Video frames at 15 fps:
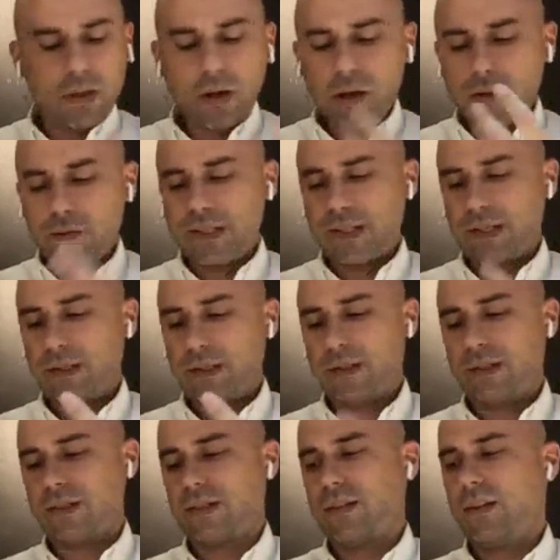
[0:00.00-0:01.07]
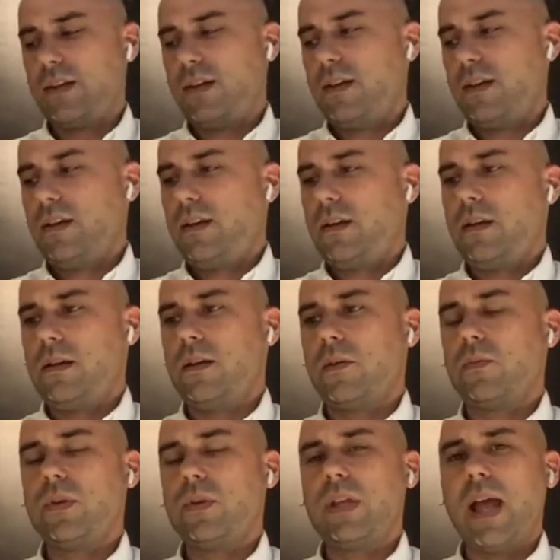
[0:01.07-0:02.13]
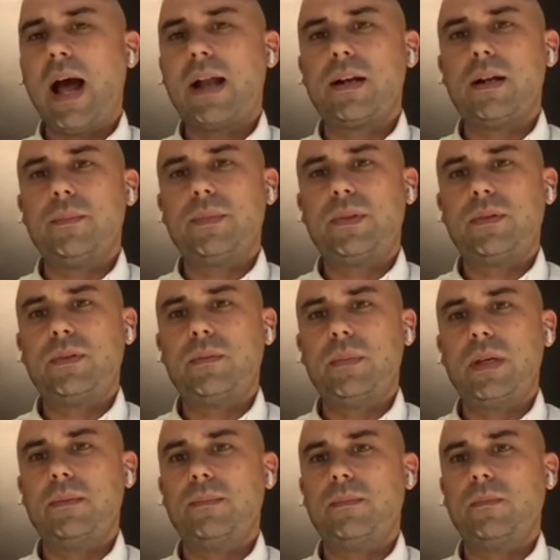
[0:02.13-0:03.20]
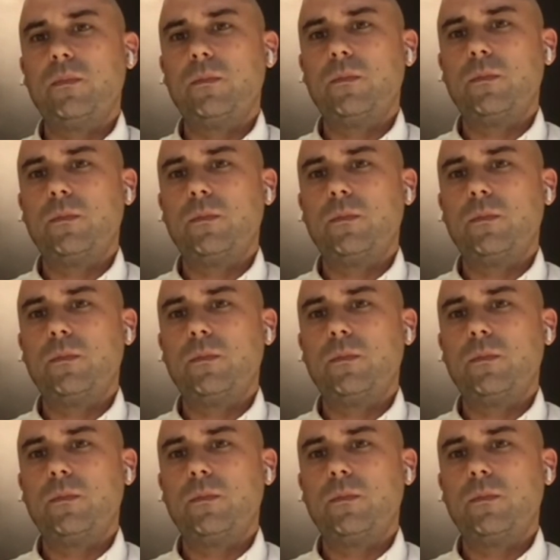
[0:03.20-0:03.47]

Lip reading: And all of these things, you know, really added up to me